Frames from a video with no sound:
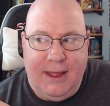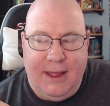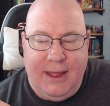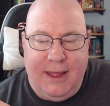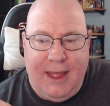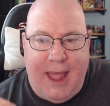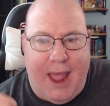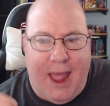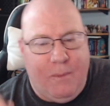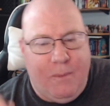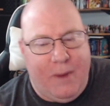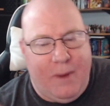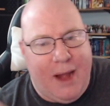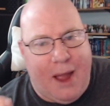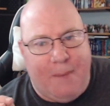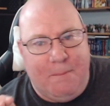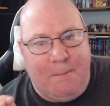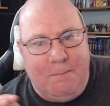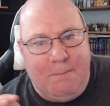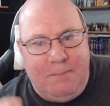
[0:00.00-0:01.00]
And
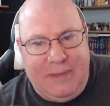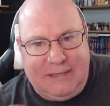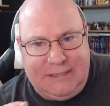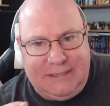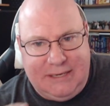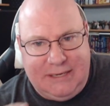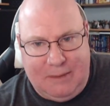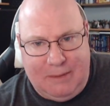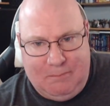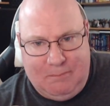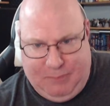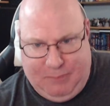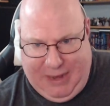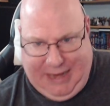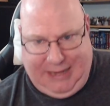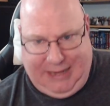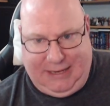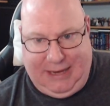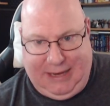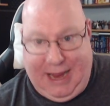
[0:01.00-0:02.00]
without missing a
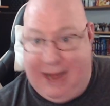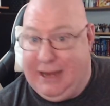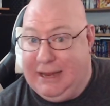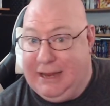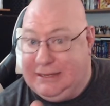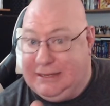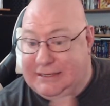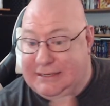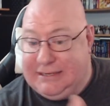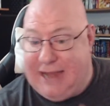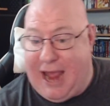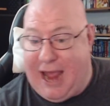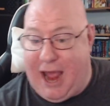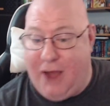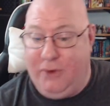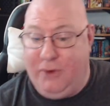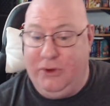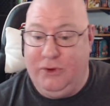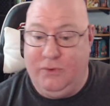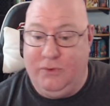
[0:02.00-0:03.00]
beat, and this is
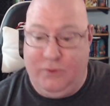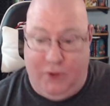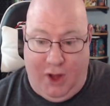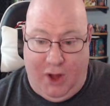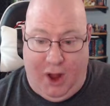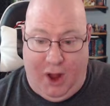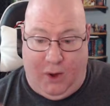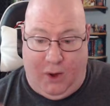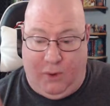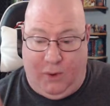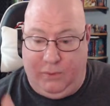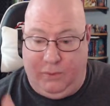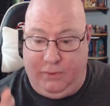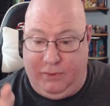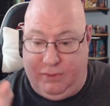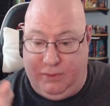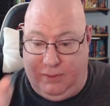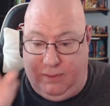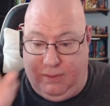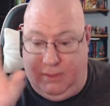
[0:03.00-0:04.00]
how you know
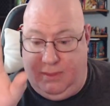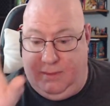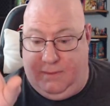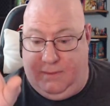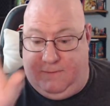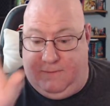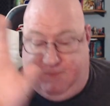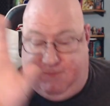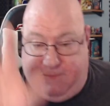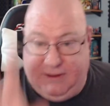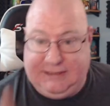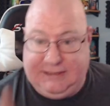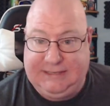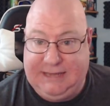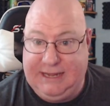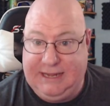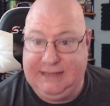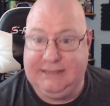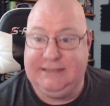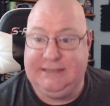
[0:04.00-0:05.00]
Fisk
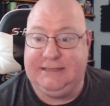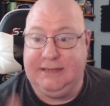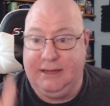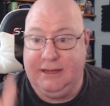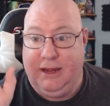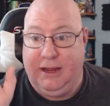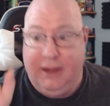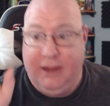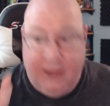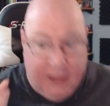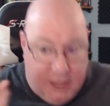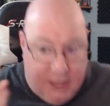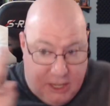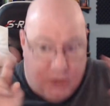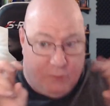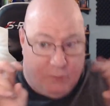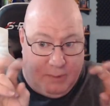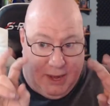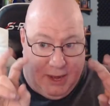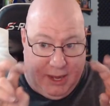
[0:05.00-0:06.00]
is
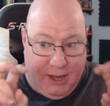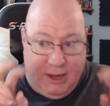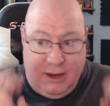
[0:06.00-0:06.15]
human,